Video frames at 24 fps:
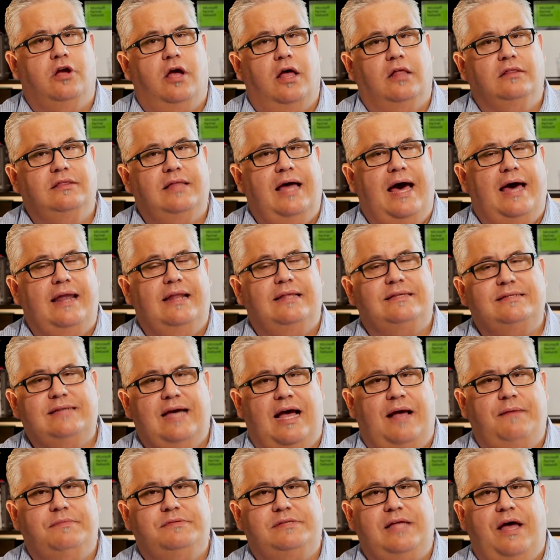A lot of
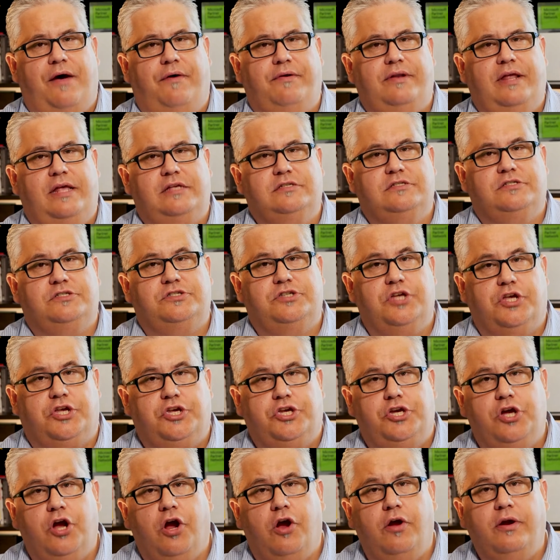times nowadays,
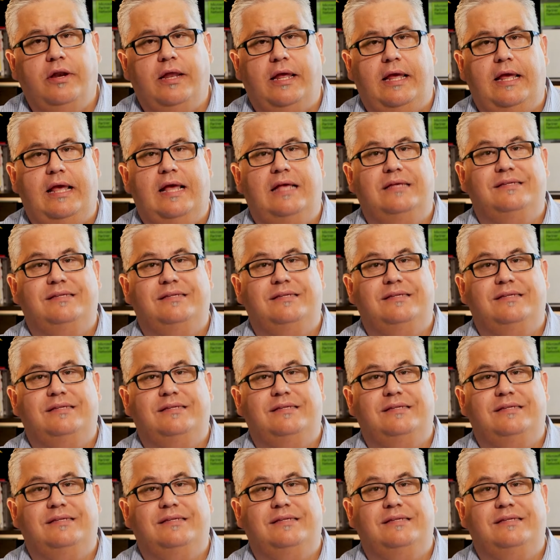security